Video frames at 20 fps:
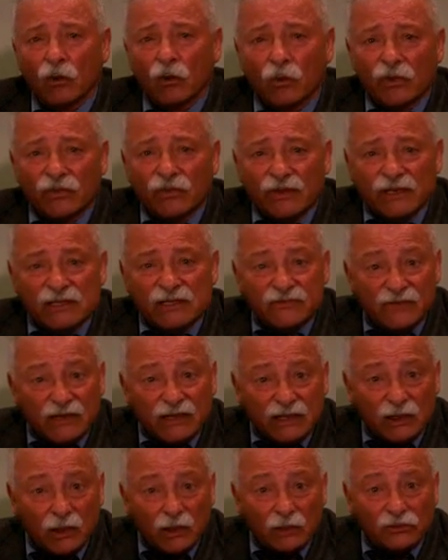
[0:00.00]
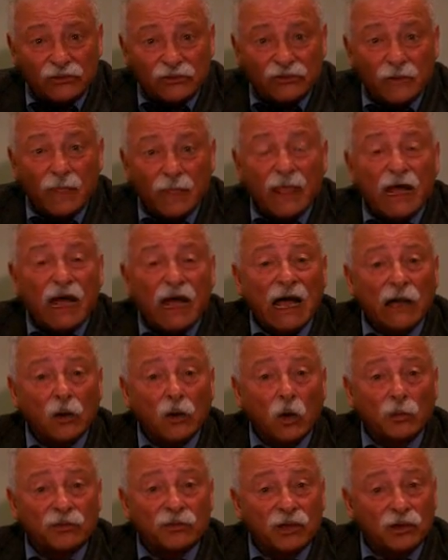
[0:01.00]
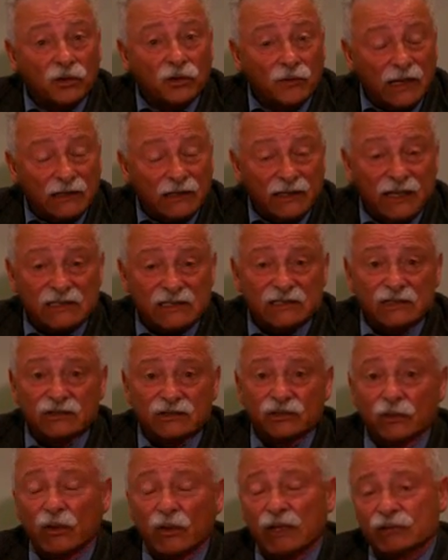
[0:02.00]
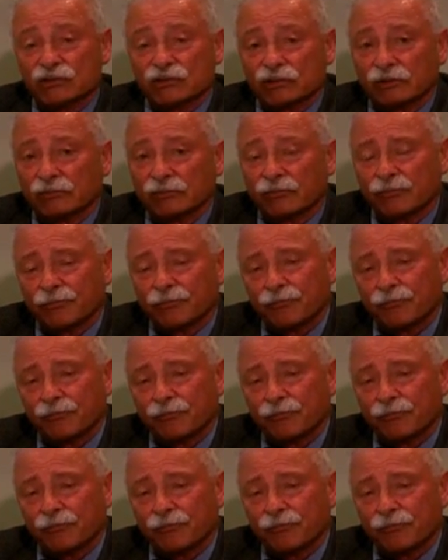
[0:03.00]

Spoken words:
With these videos, I hope to correct that situation.